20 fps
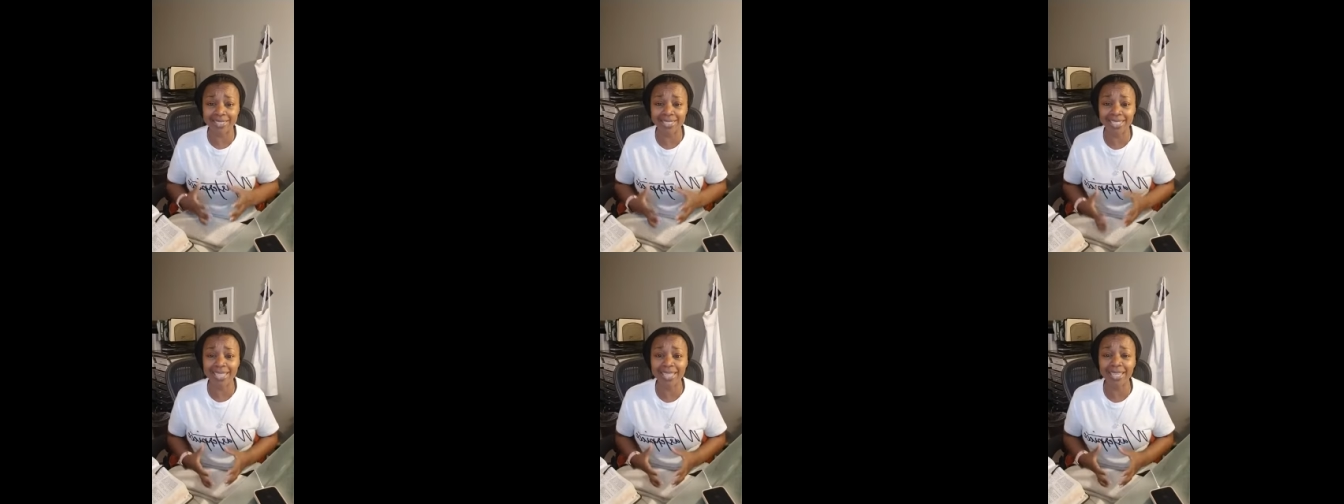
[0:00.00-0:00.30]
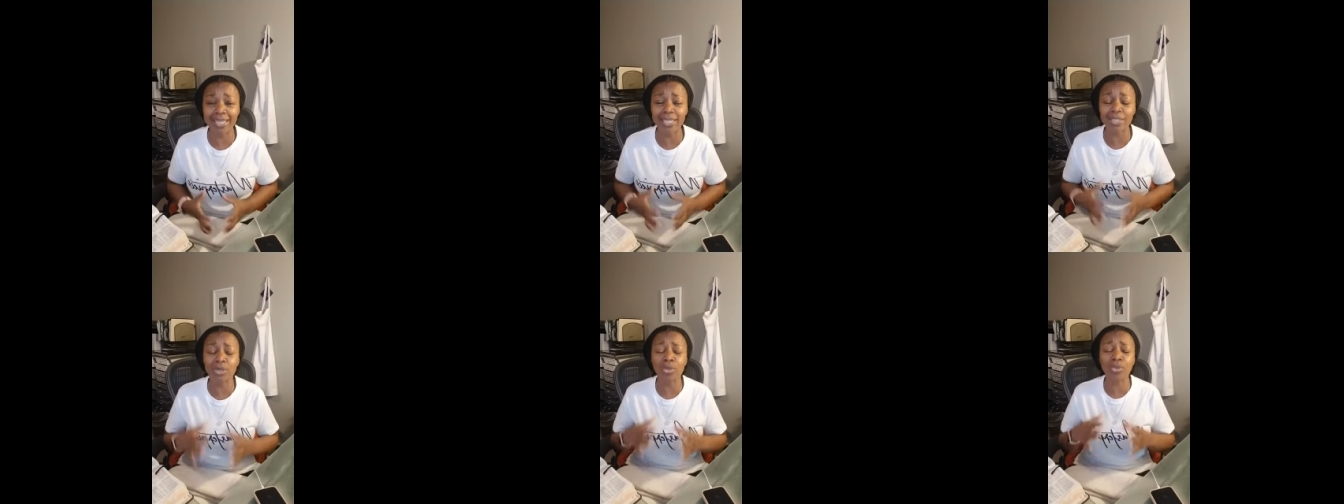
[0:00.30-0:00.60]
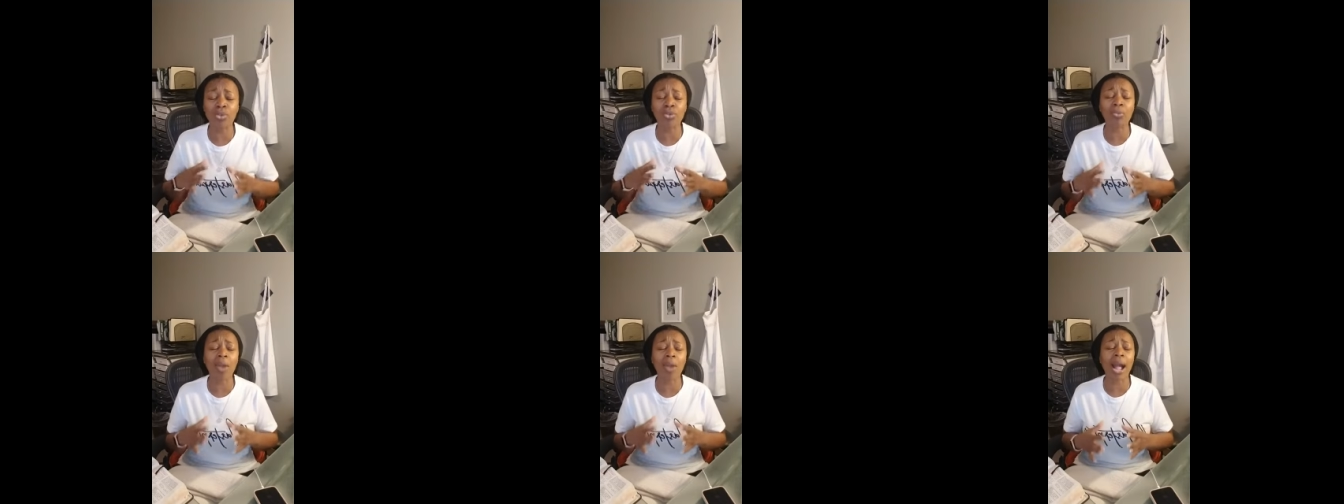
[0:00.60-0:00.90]
is,
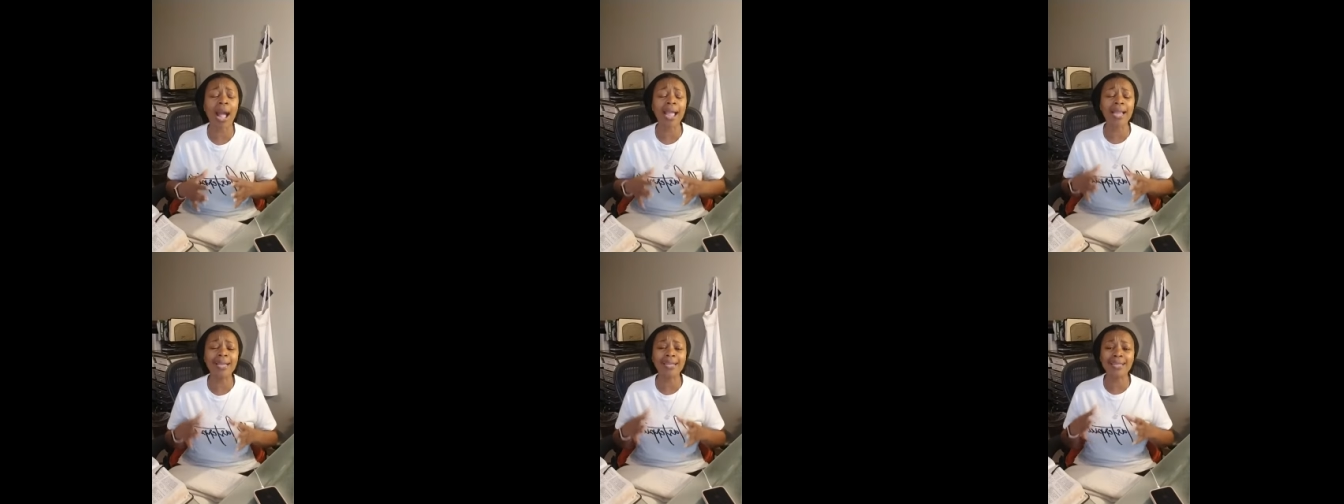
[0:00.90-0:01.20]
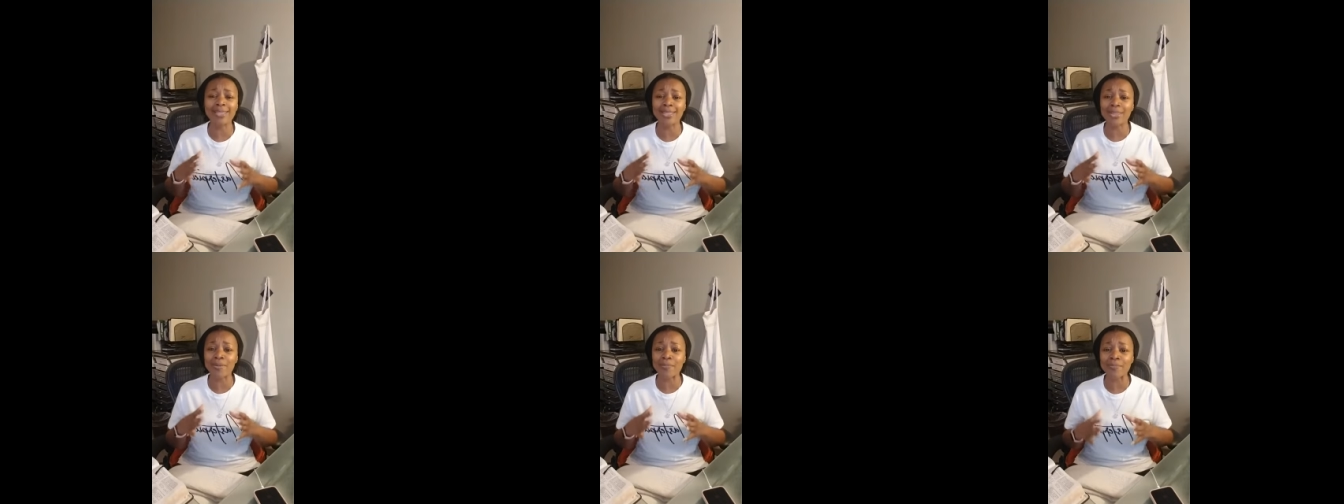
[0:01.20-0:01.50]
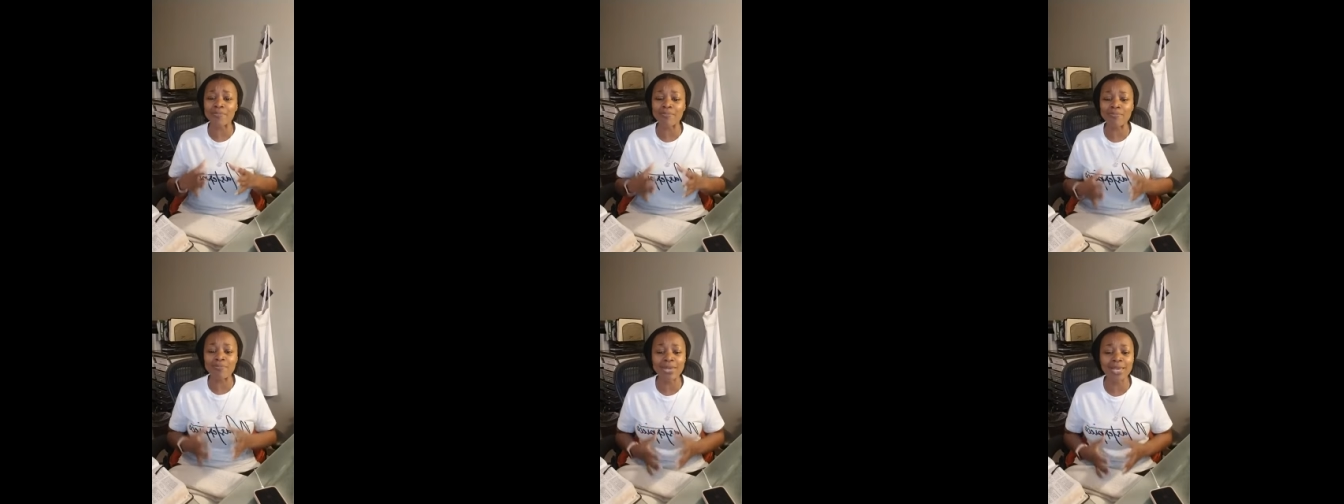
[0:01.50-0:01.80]
right in
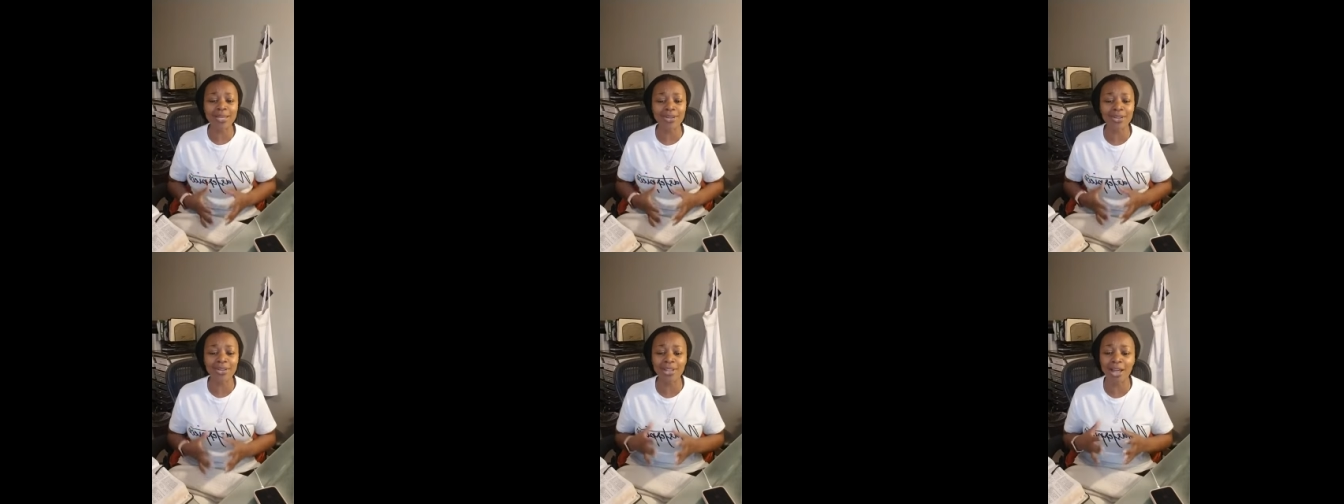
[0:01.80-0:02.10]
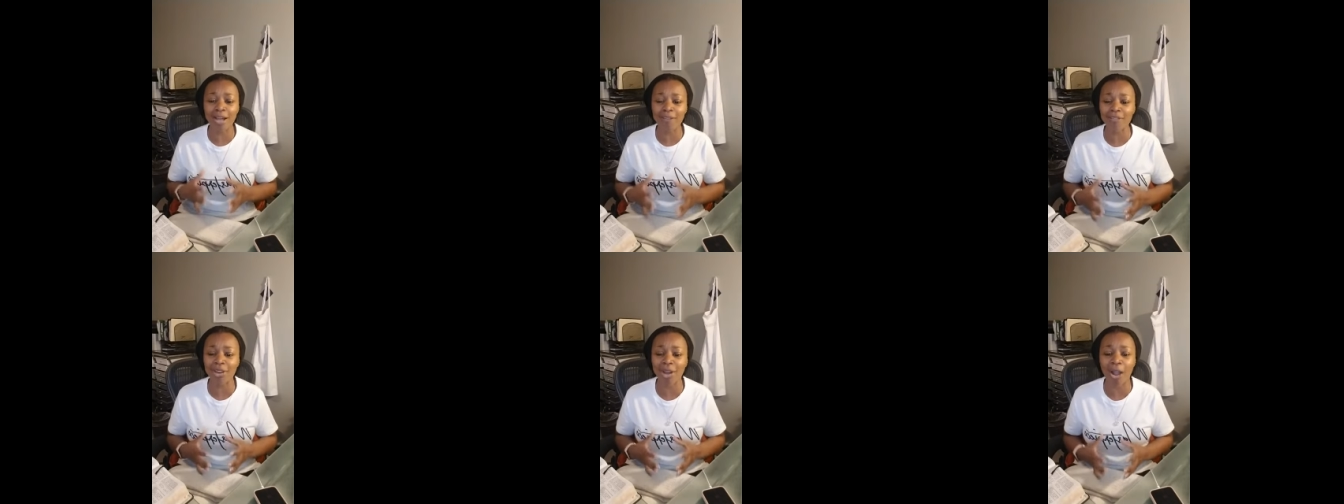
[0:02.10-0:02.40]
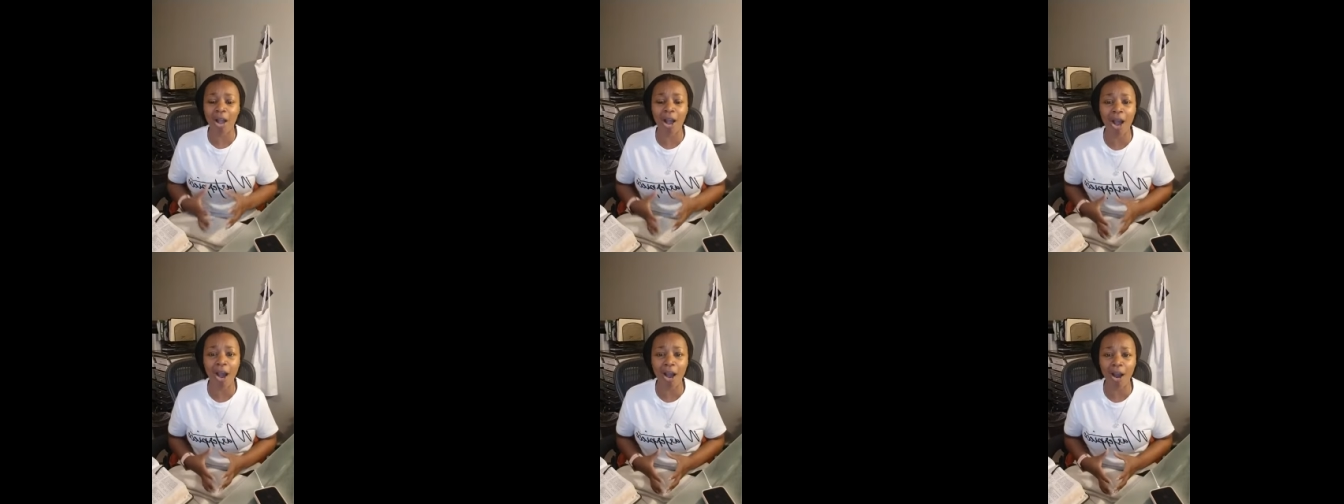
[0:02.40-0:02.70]
the middle of it
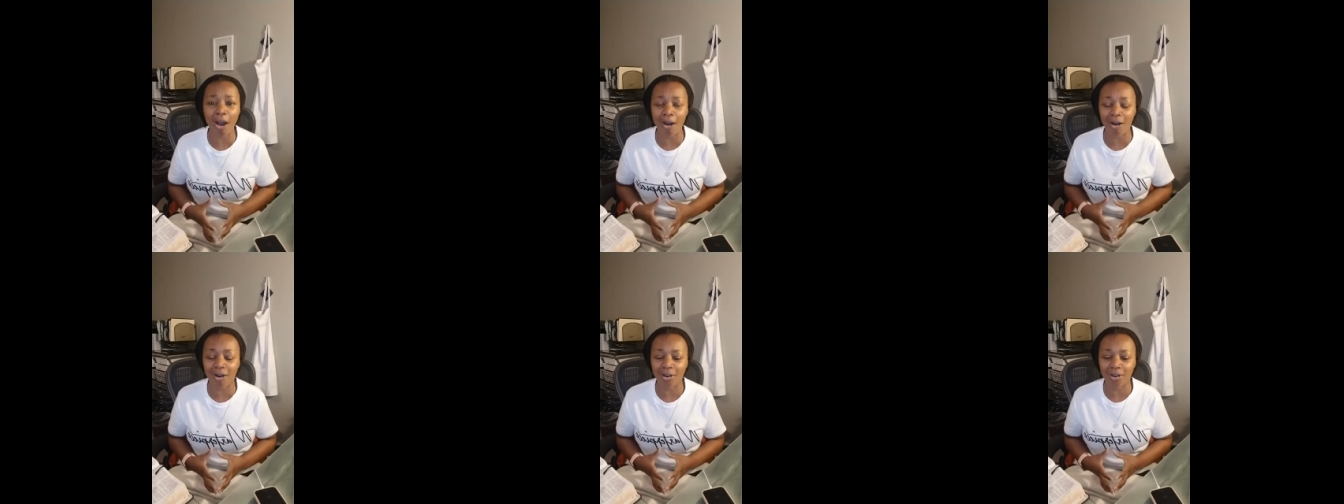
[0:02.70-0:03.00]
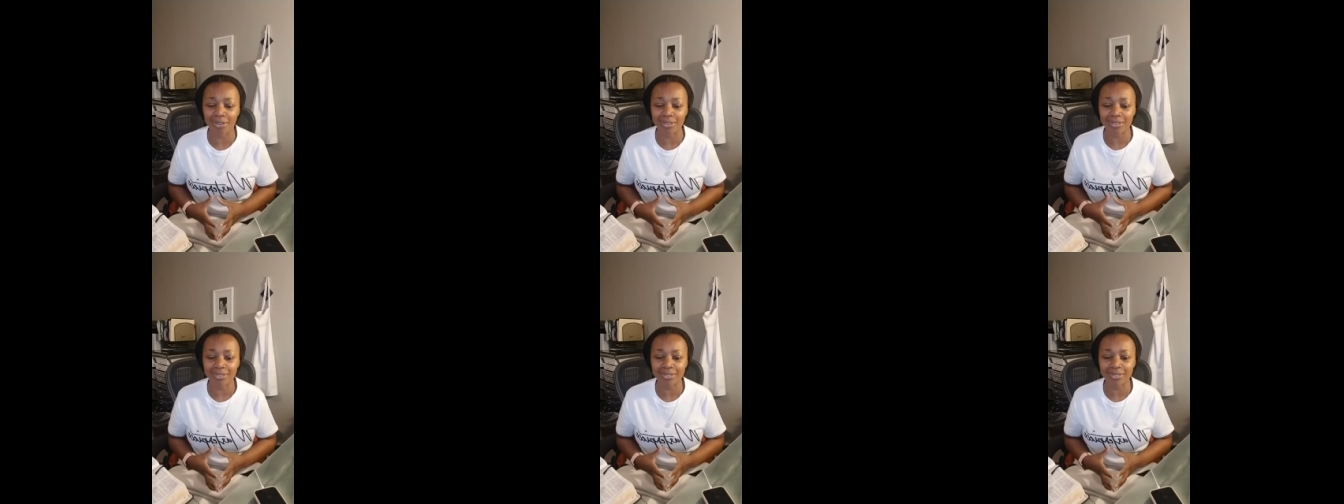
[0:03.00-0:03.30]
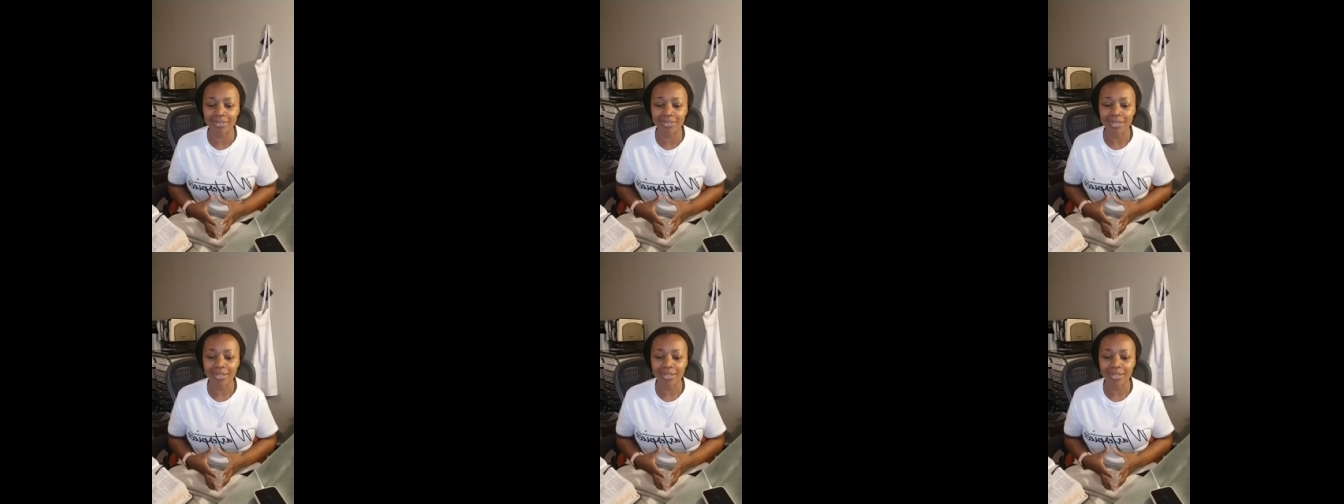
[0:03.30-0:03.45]
all.